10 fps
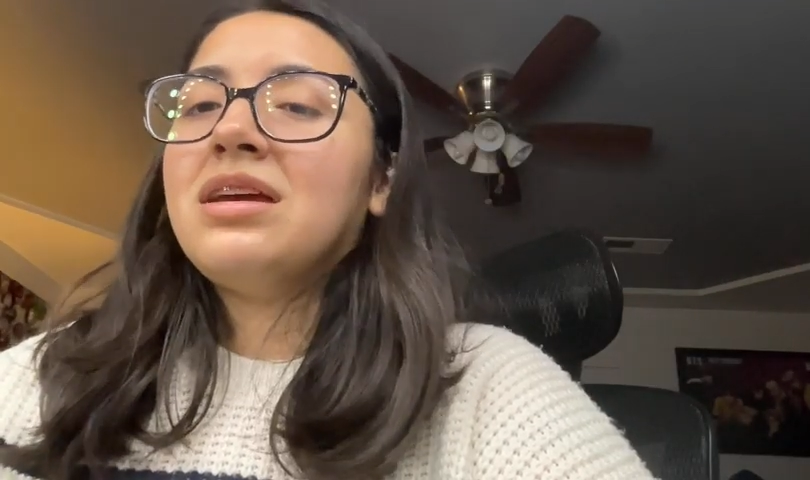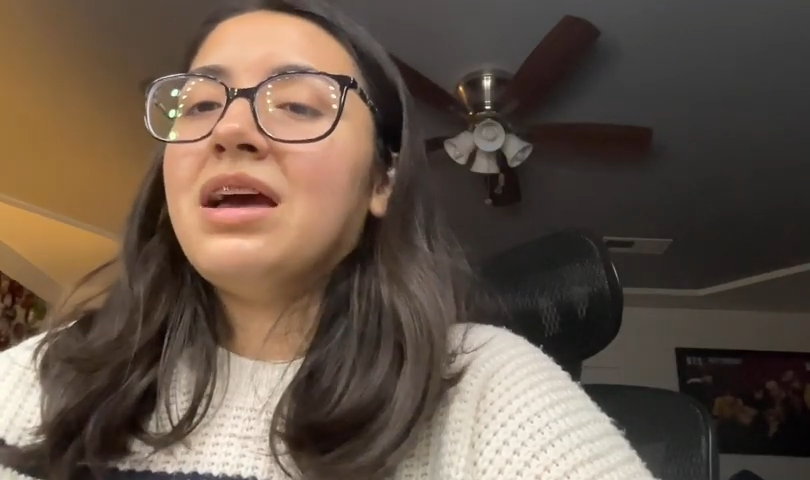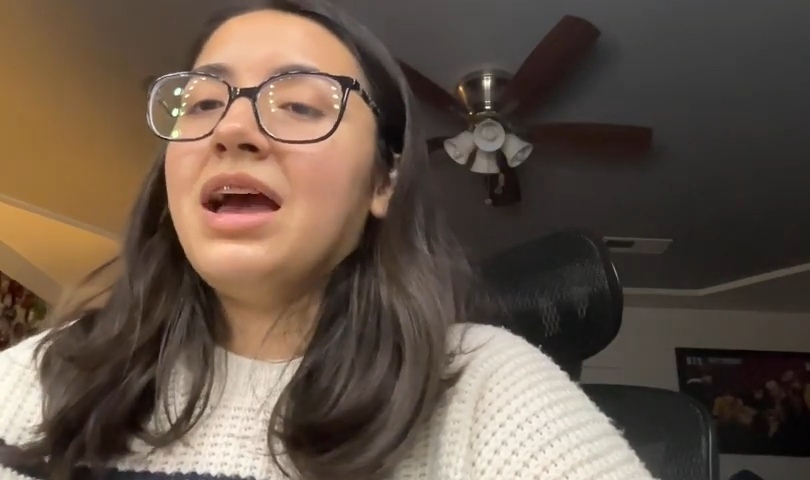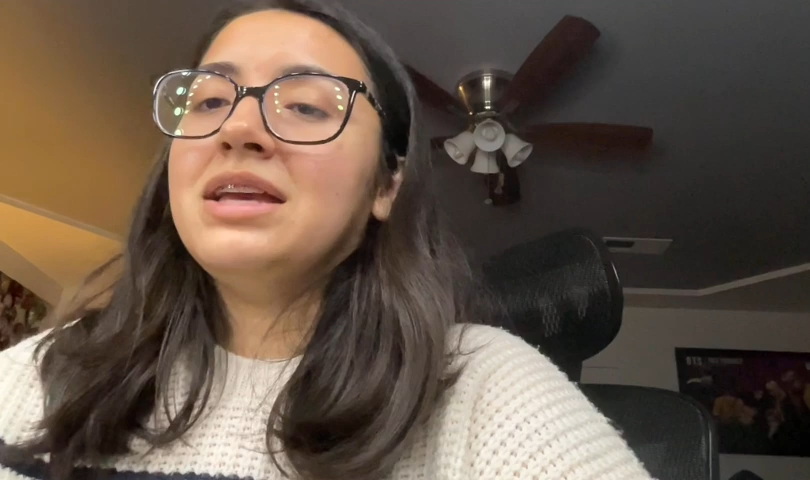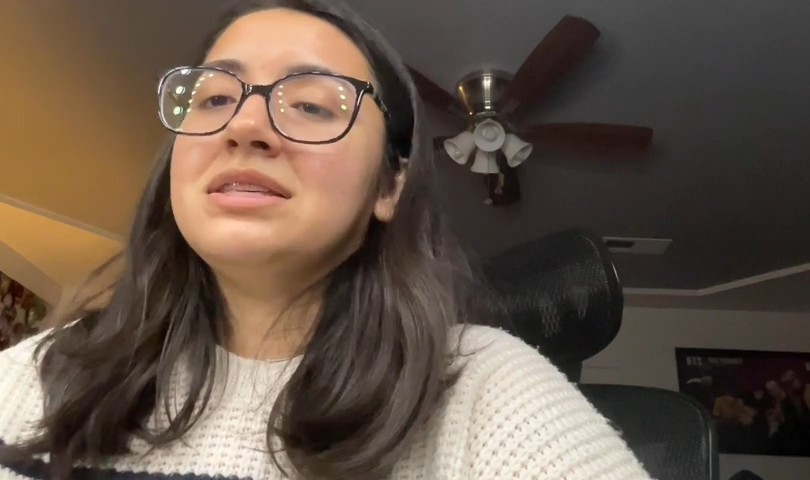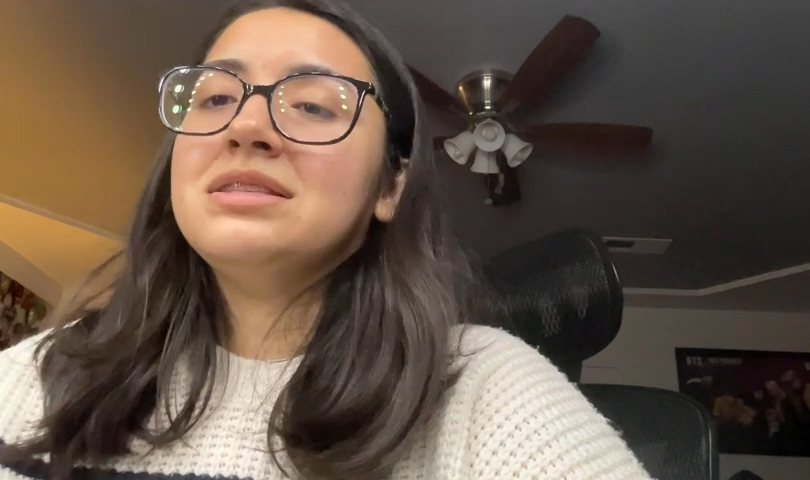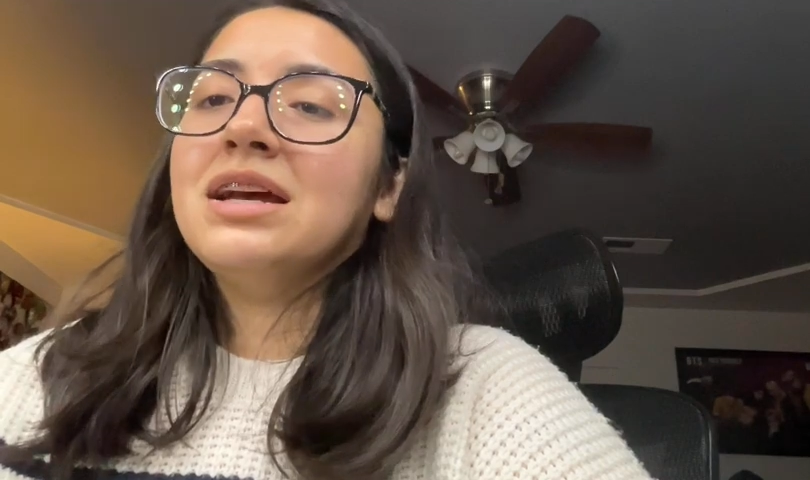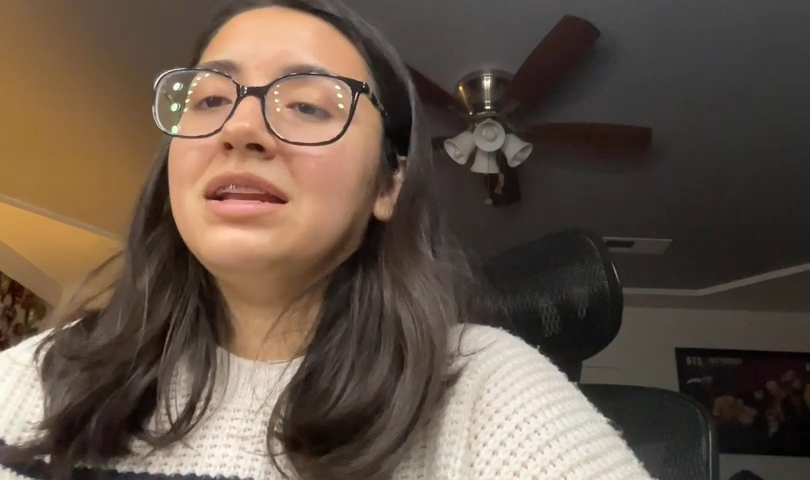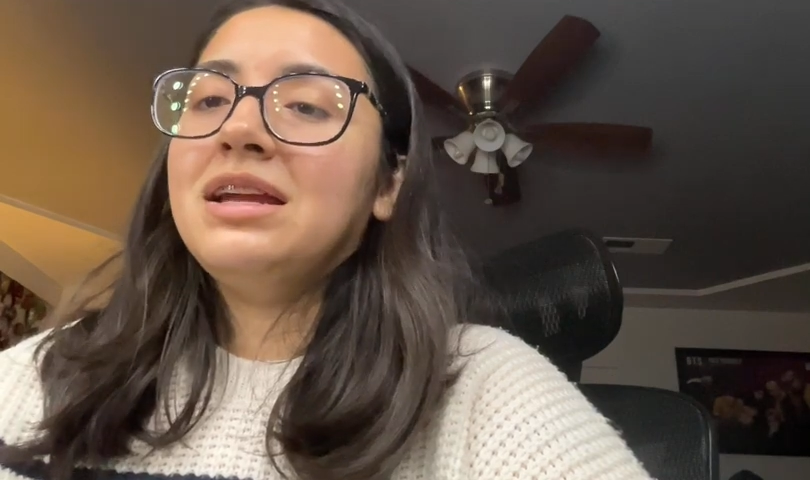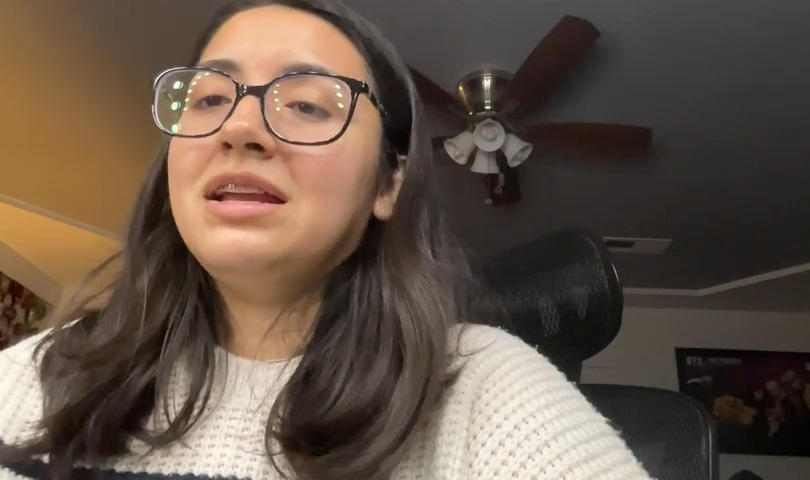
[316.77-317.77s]
I
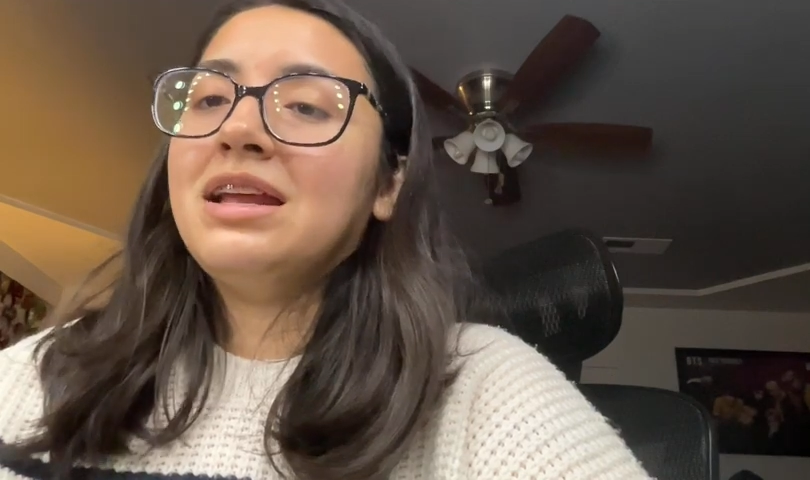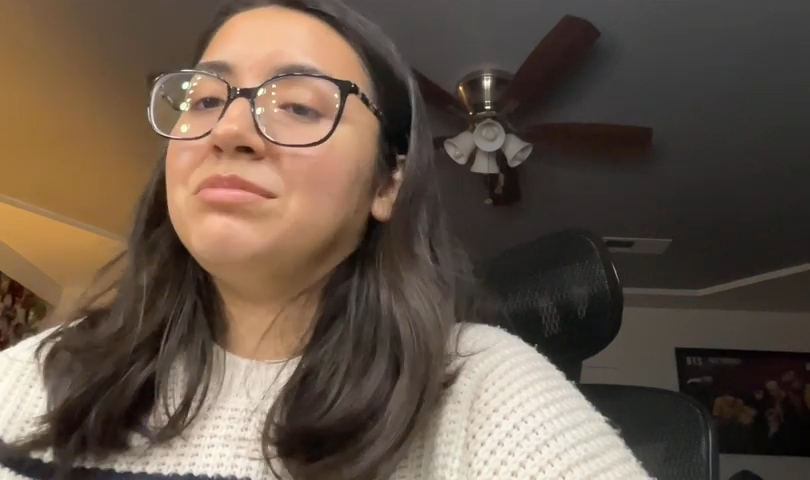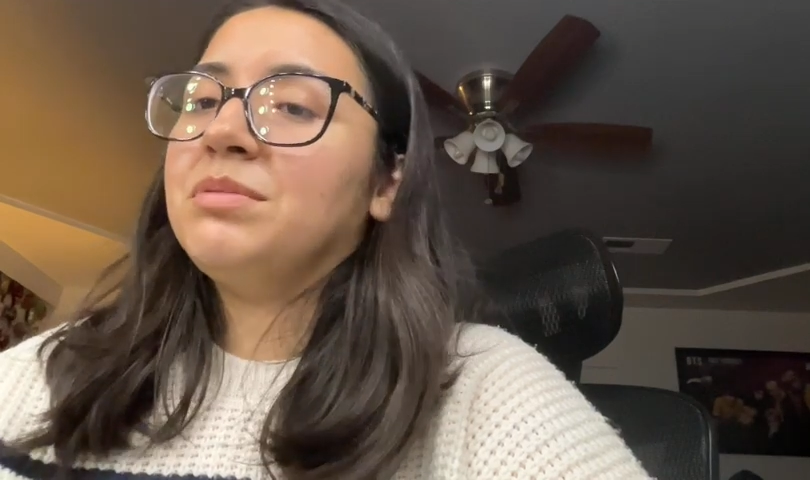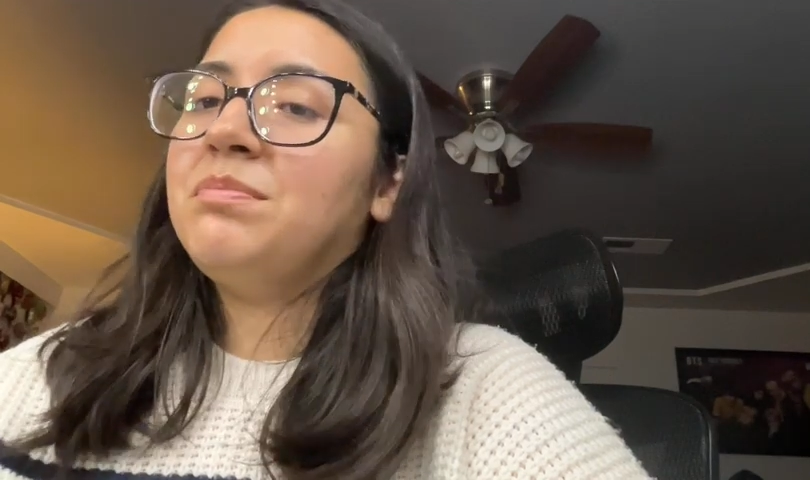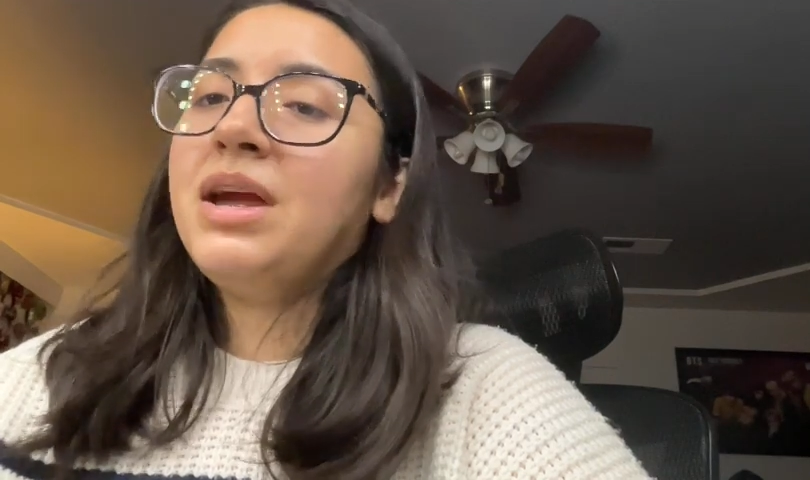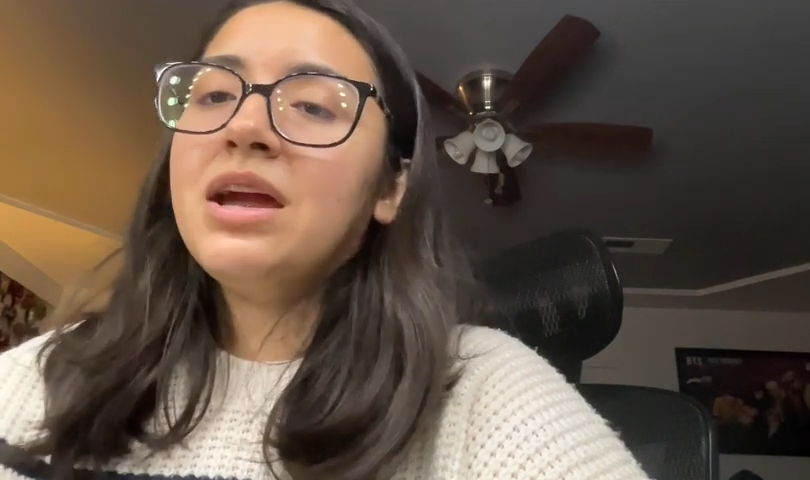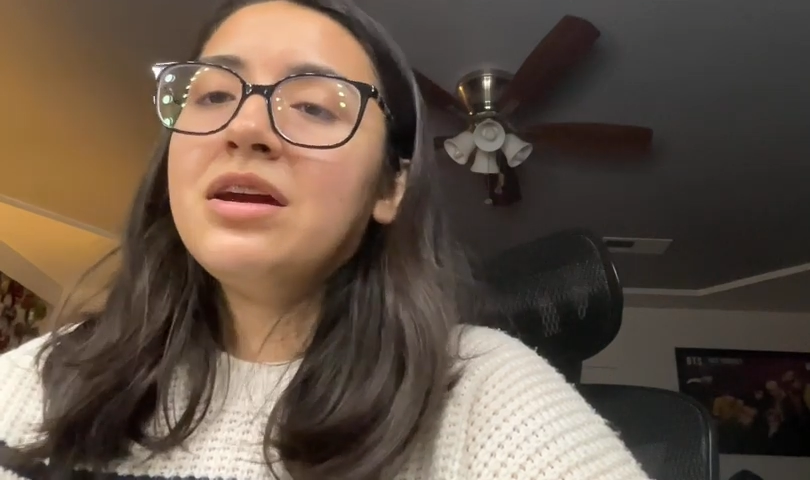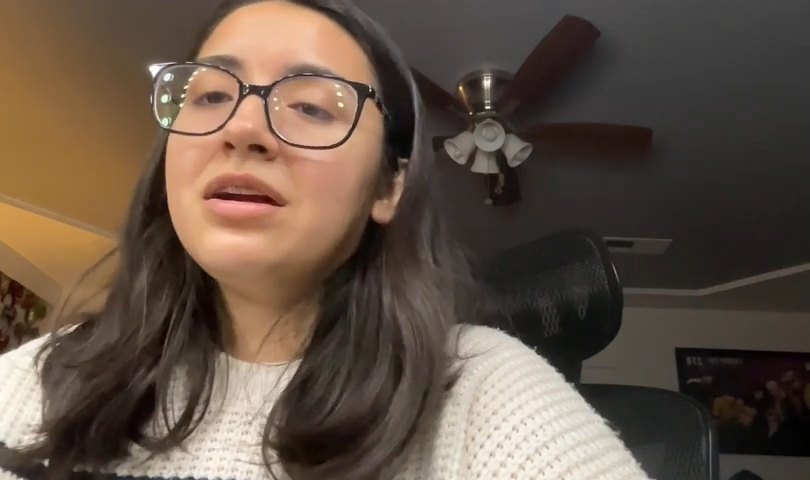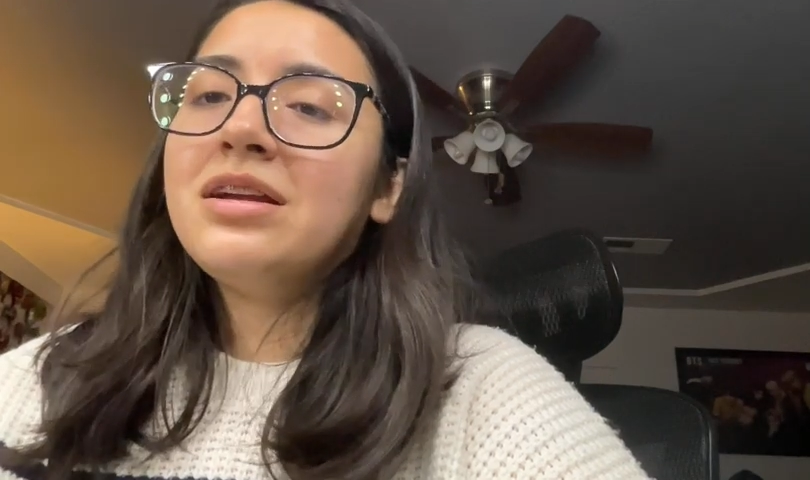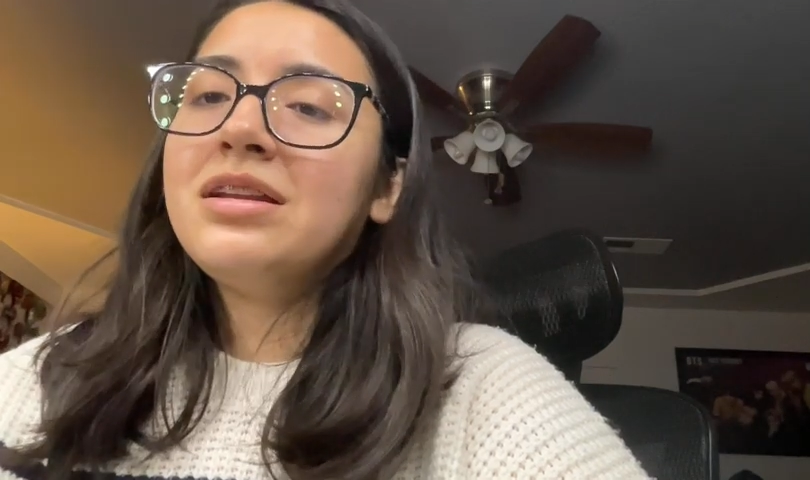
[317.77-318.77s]
studied and
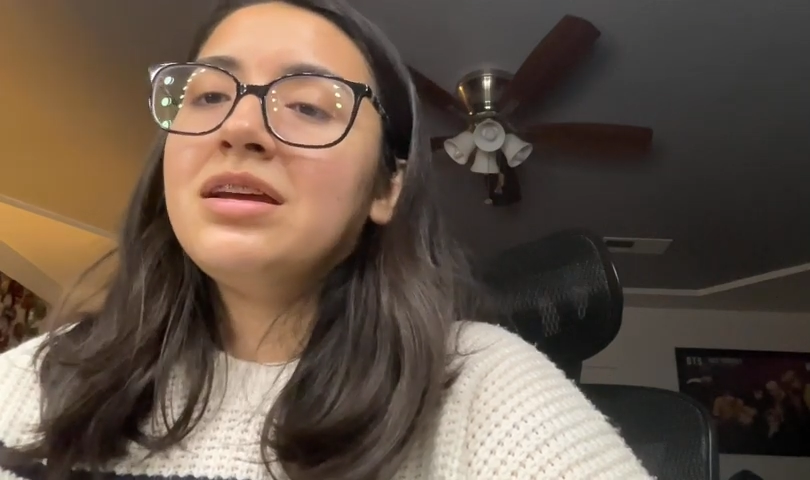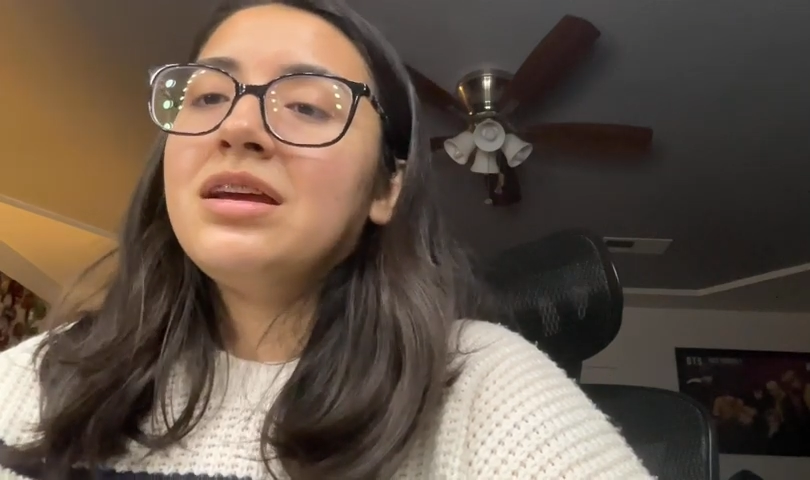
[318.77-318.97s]
prepared,